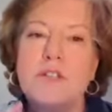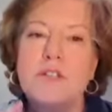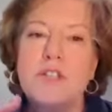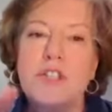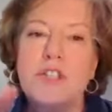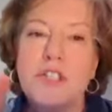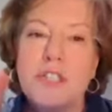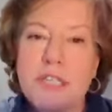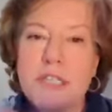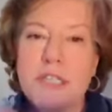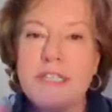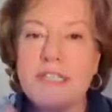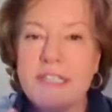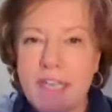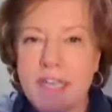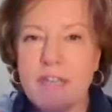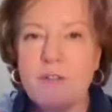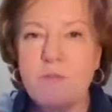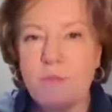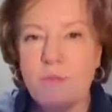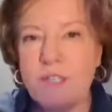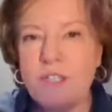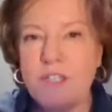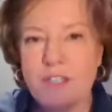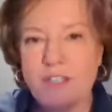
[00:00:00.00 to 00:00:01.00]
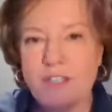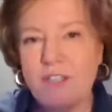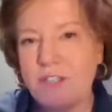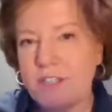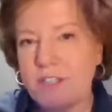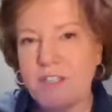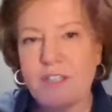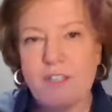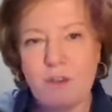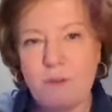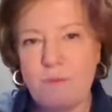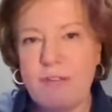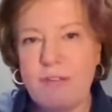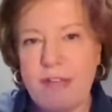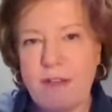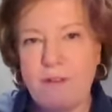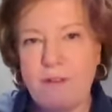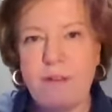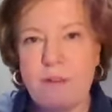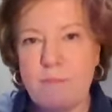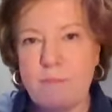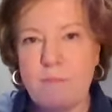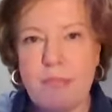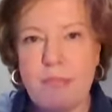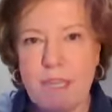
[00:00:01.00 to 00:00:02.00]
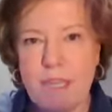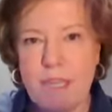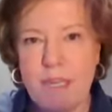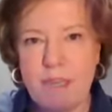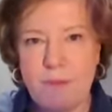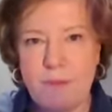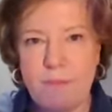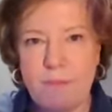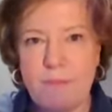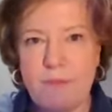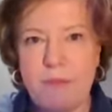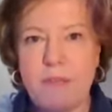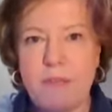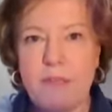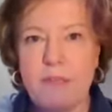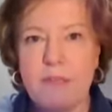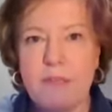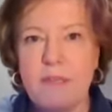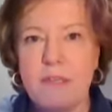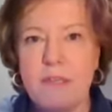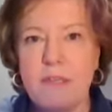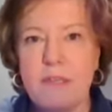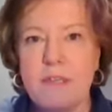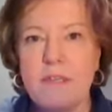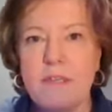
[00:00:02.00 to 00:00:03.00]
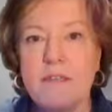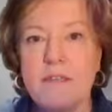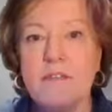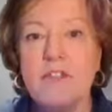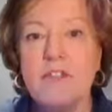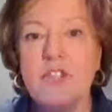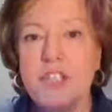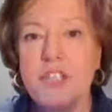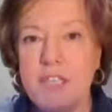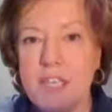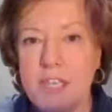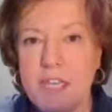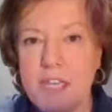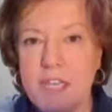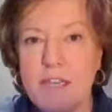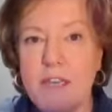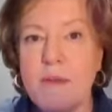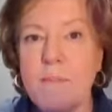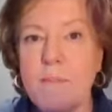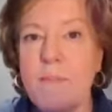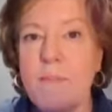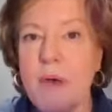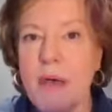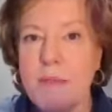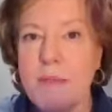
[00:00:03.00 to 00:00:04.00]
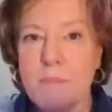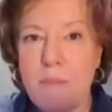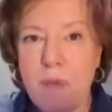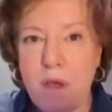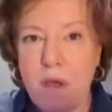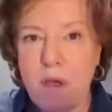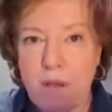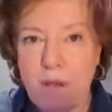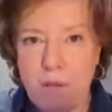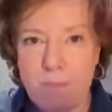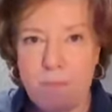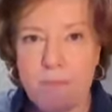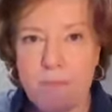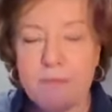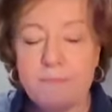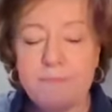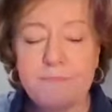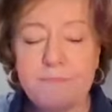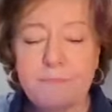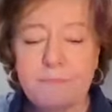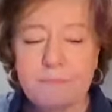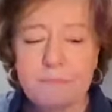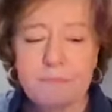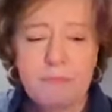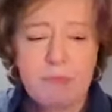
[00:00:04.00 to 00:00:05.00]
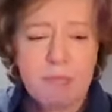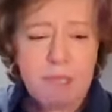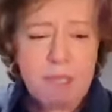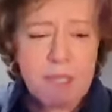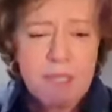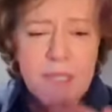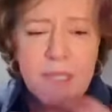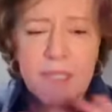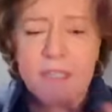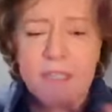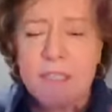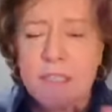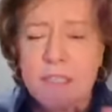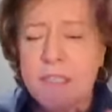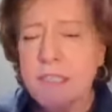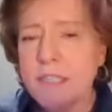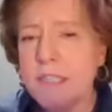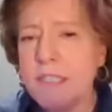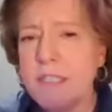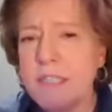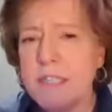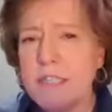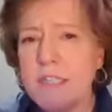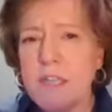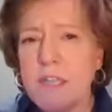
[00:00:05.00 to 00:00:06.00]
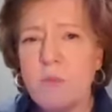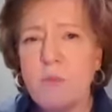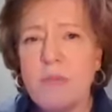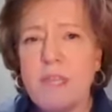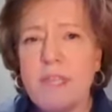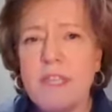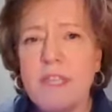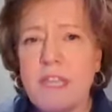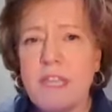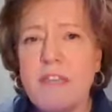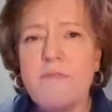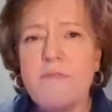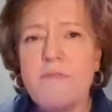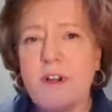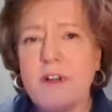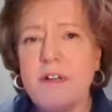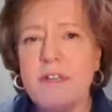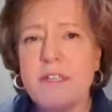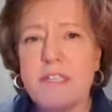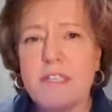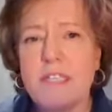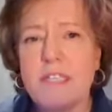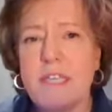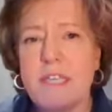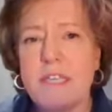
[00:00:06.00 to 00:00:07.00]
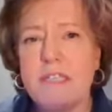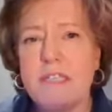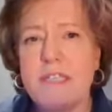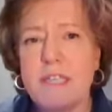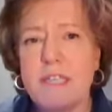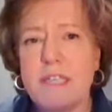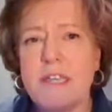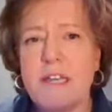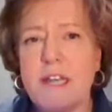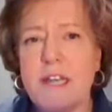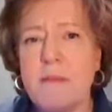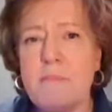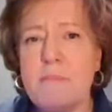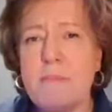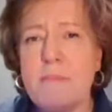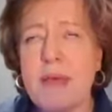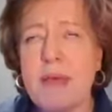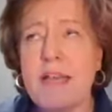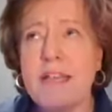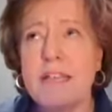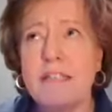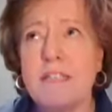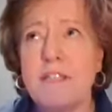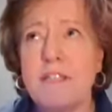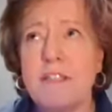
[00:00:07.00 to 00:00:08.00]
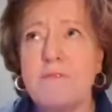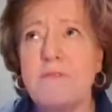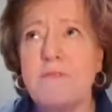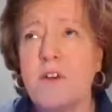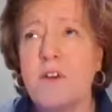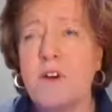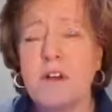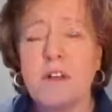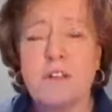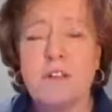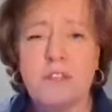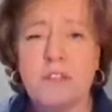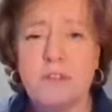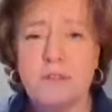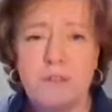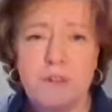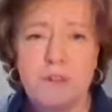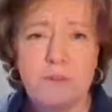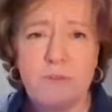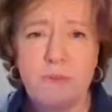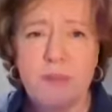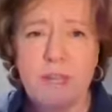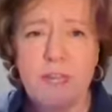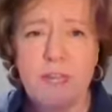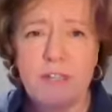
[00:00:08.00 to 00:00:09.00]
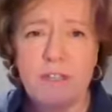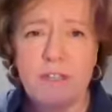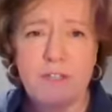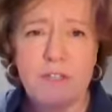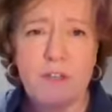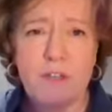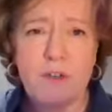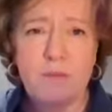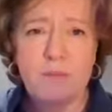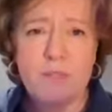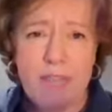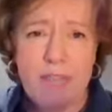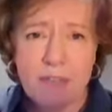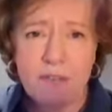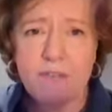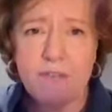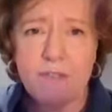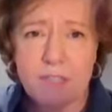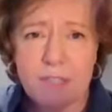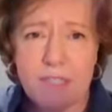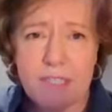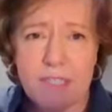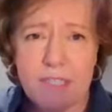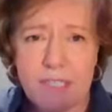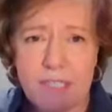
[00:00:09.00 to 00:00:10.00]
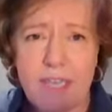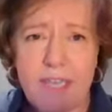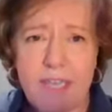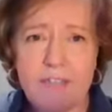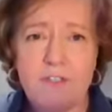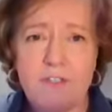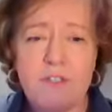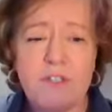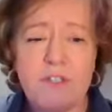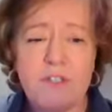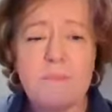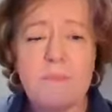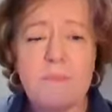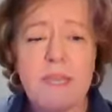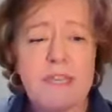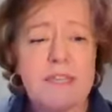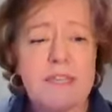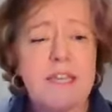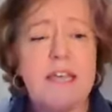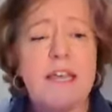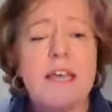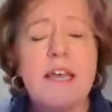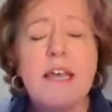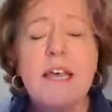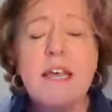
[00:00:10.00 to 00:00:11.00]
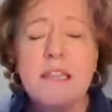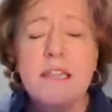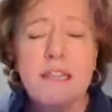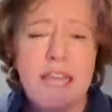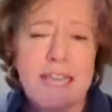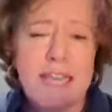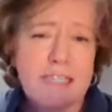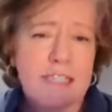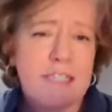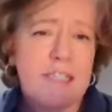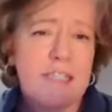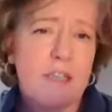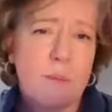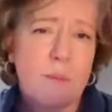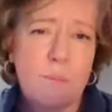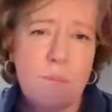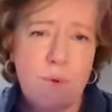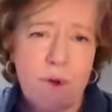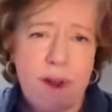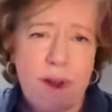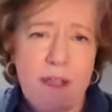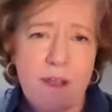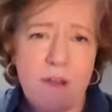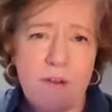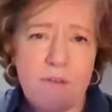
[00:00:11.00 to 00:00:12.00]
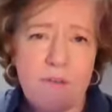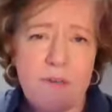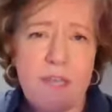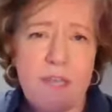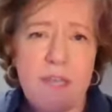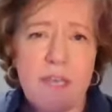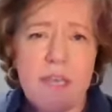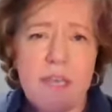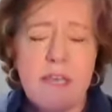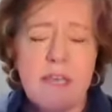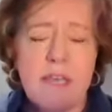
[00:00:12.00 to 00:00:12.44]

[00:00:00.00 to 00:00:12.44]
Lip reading: she said we should just go down and meet him. She, my mom, insisted that we leave our seats in a massive concert arena to go down to the stage to meet Les Brown,